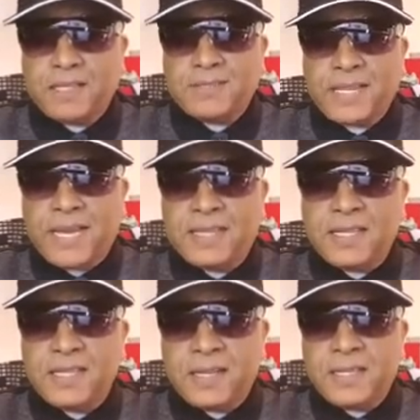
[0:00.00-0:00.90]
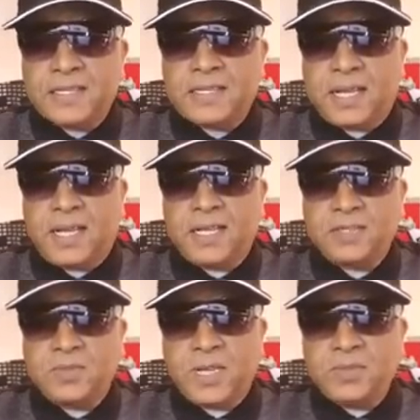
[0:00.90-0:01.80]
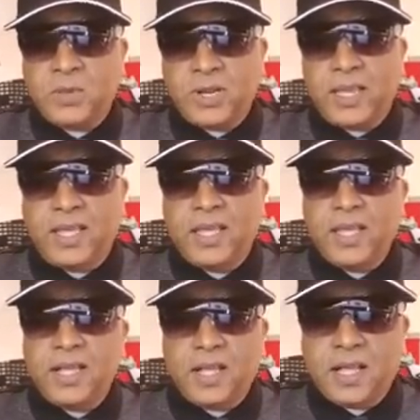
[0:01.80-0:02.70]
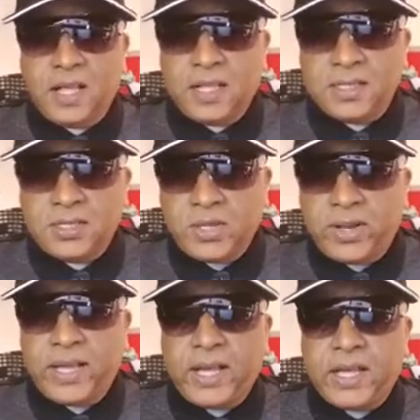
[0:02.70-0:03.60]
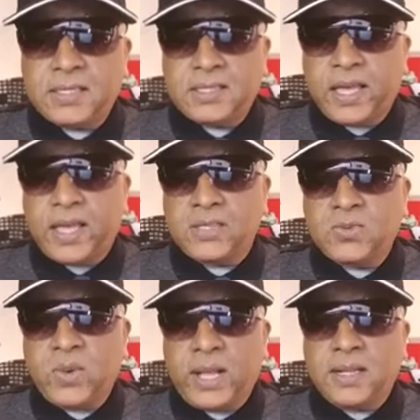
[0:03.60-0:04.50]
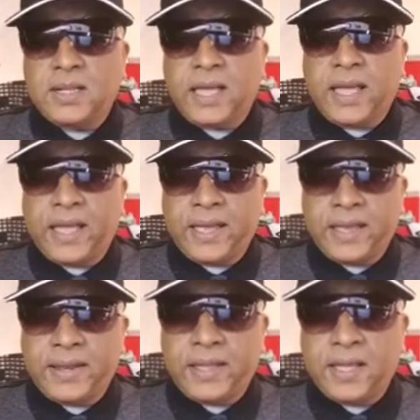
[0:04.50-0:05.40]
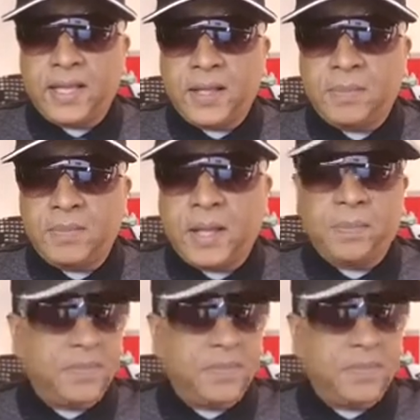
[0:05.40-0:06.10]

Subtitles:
Sign the register. Sumesh Mudli joining us as well. And yep.